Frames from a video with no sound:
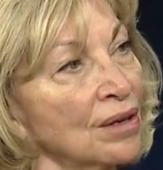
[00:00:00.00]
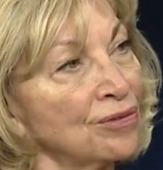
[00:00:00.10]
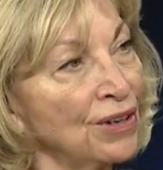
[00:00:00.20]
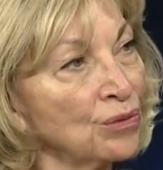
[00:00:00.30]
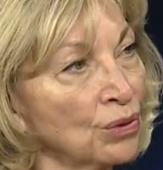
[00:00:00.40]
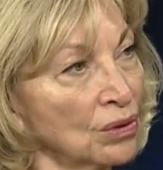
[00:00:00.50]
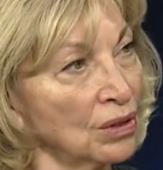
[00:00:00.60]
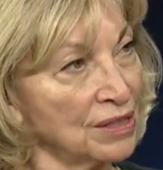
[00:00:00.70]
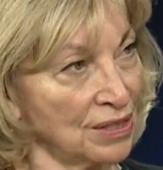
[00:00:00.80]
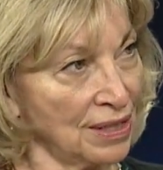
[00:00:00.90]
federal
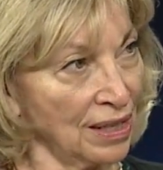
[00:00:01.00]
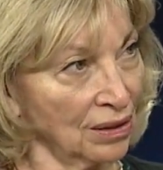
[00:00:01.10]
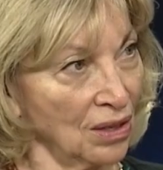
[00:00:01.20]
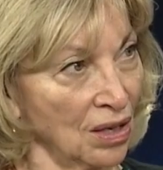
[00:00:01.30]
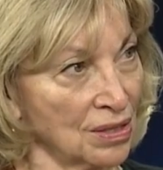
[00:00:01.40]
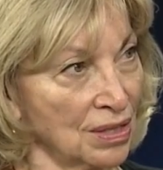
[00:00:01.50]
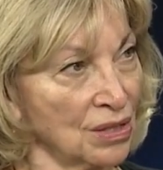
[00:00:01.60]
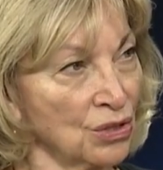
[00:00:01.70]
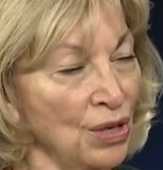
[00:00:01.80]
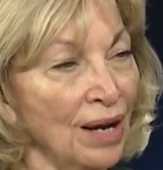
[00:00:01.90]
and state law
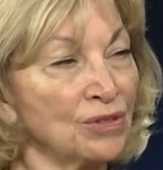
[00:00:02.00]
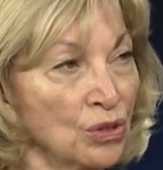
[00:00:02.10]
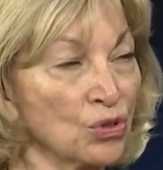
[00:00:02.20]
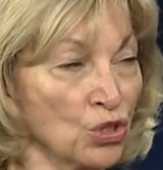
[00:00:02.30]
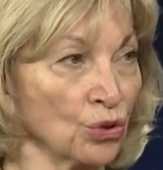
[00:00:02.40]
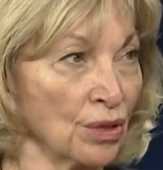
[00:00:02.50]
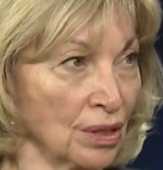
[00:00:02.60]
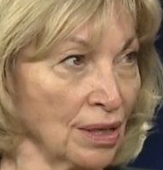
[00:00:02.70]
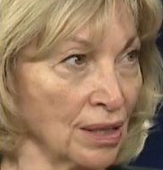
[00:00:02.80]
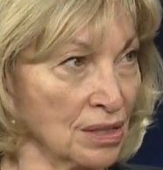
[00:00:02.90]
says you have to do certain
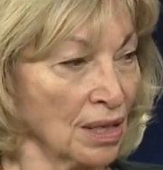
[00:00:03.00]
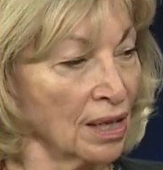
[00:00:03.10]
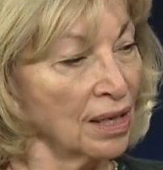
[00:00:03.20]
things.